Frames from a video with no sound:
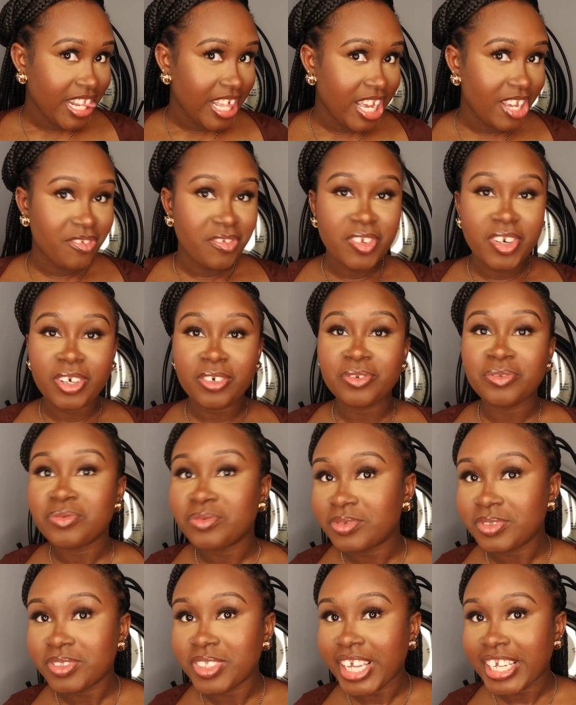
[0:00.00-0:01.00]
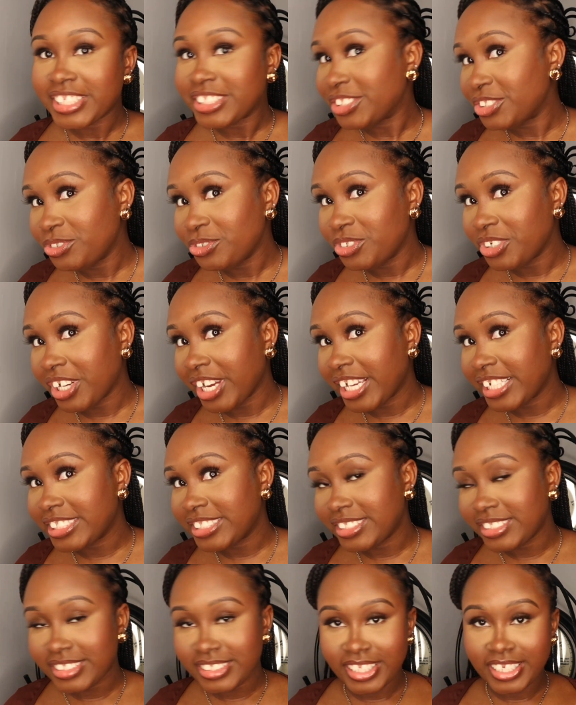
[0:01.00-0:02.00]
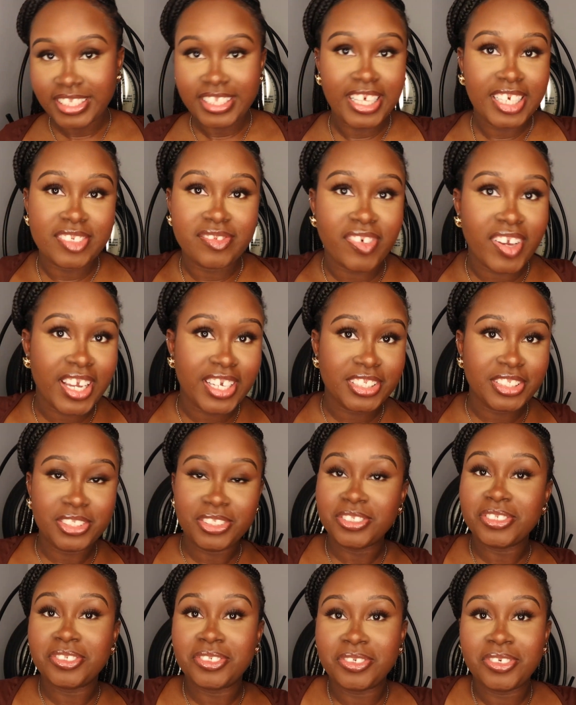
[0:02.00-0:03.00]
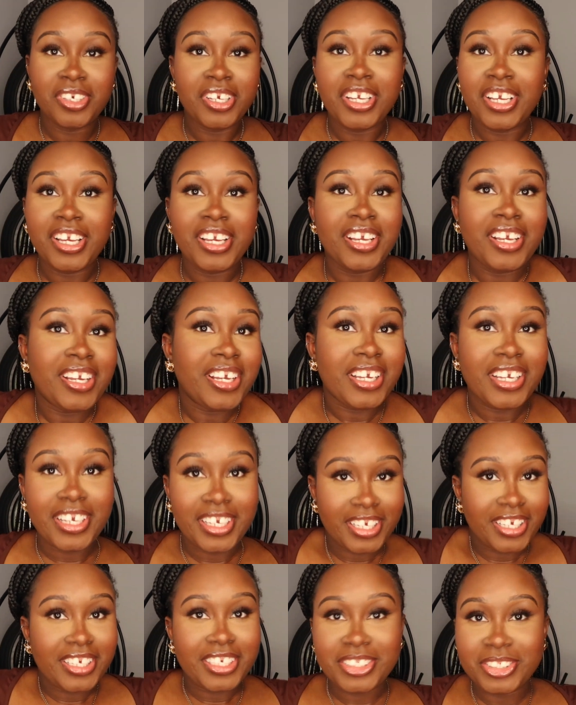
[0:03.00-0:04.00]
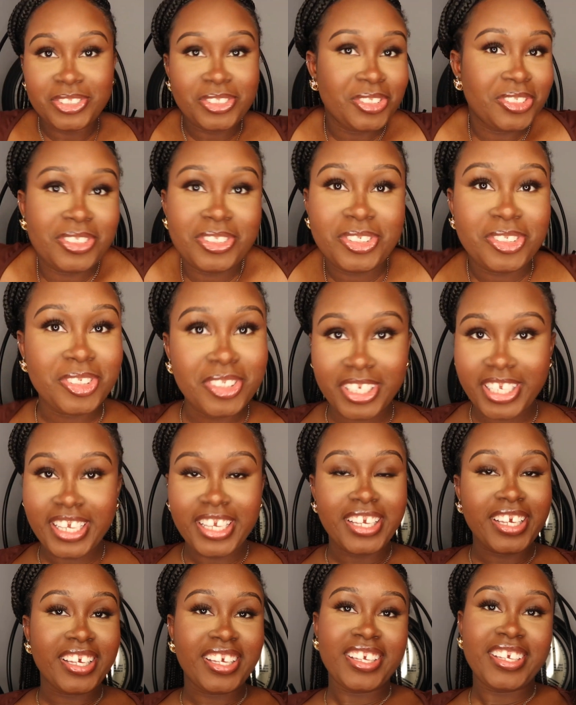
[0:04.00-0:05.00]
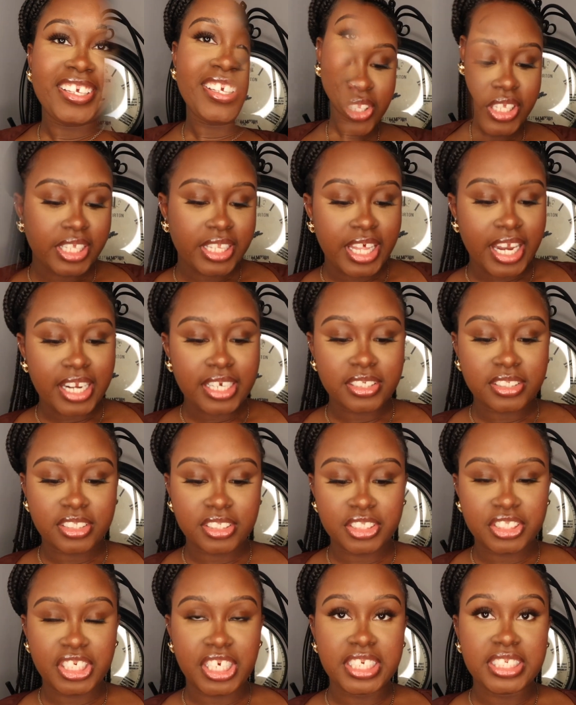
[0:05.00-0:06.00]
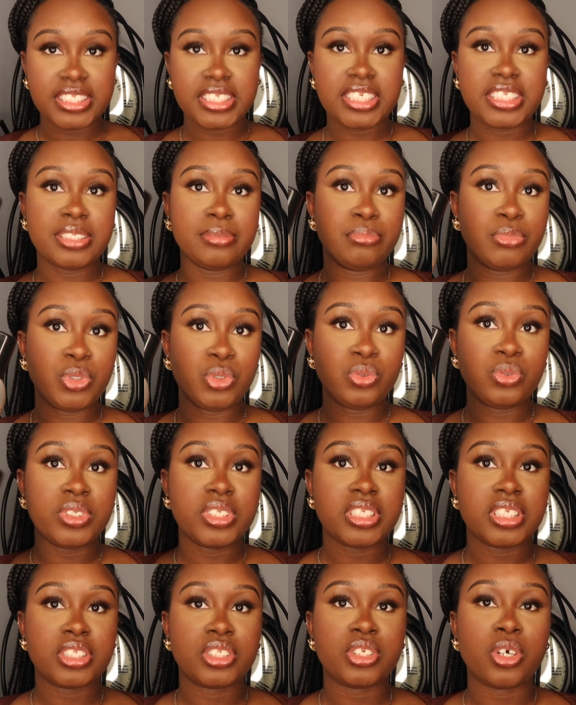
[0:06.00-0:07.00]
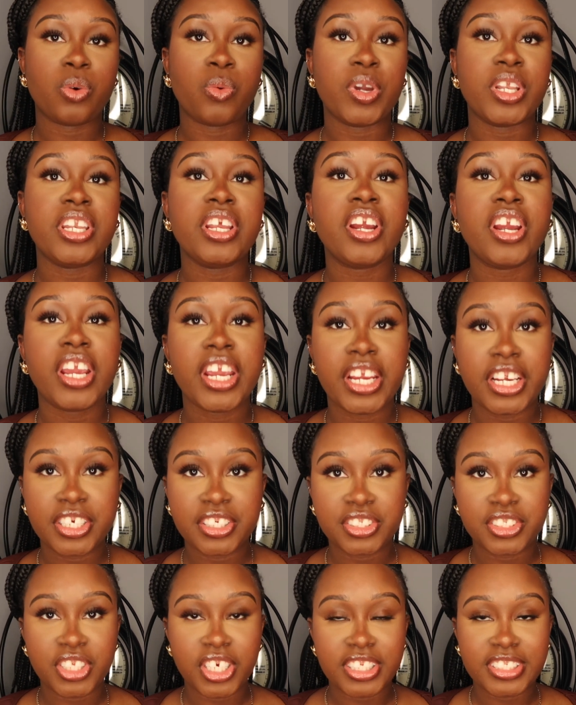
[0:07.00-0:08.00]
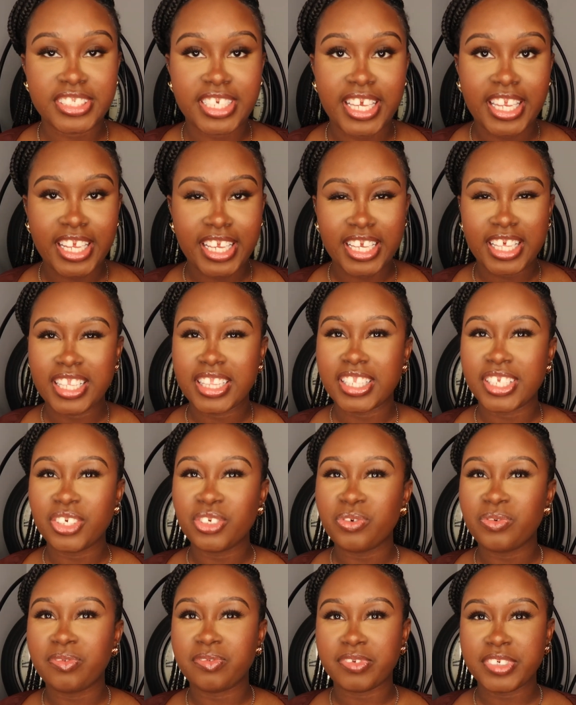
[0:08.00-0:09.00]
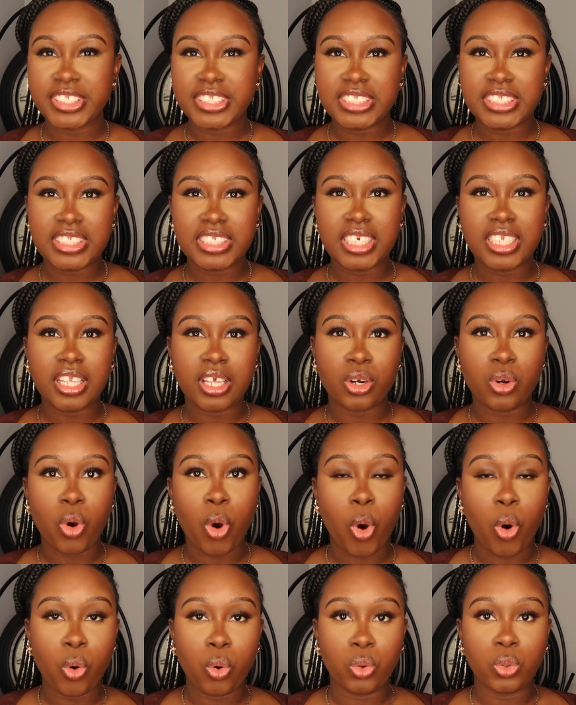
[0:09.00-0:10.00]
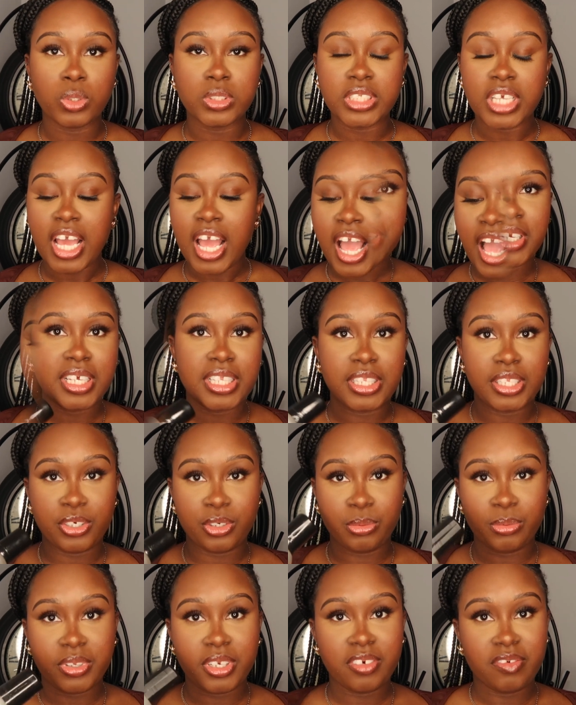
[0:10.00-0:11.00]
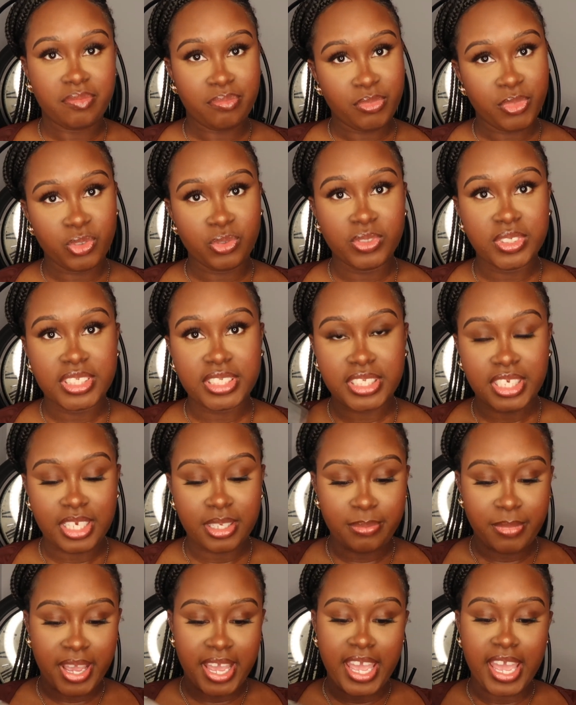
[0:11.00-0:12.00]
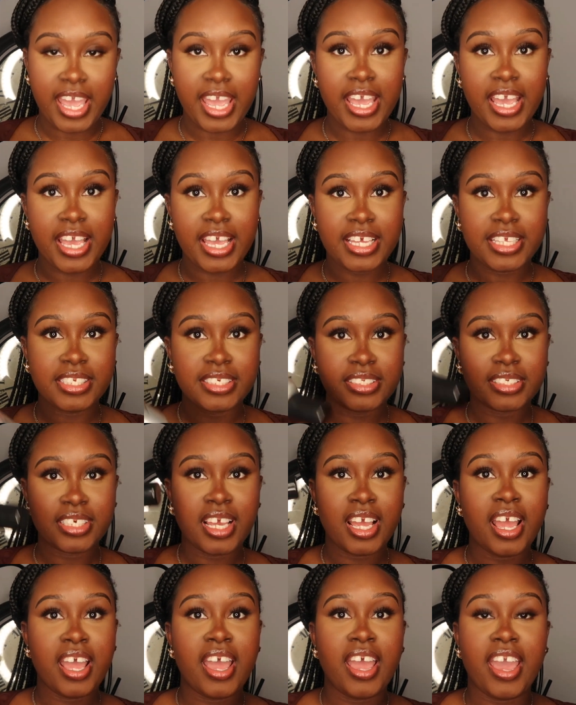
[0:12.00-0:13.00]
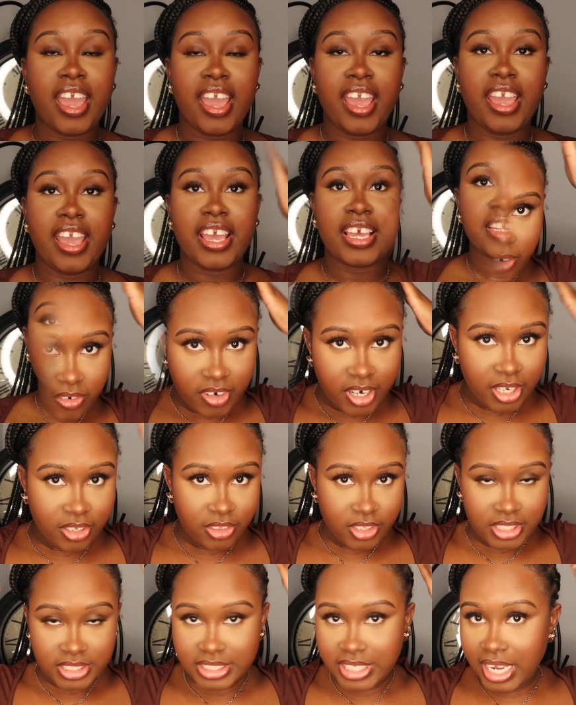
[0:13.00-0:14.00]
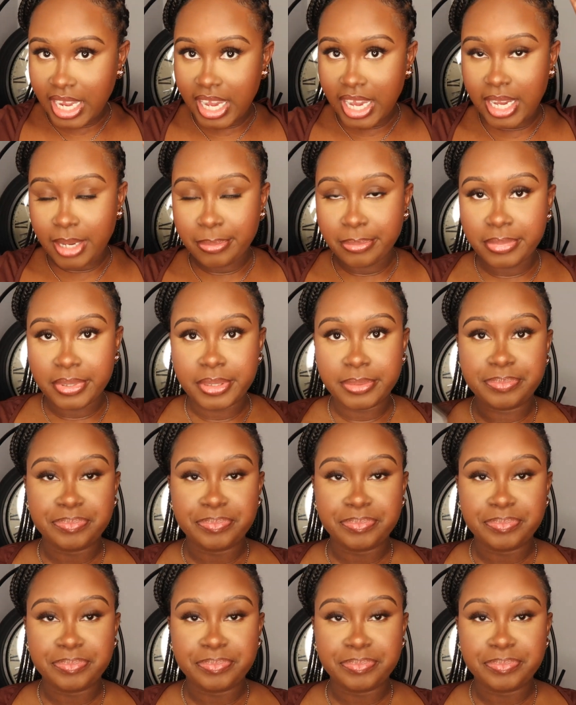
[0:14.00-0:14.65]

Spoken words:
If you don't like to do your edges, then that's fine too. Yeah. Another thing that I'll suggest is mousse. So when your hair starts getting a little frizzy, a little old, put a little bit of mousse in my hand and around the top,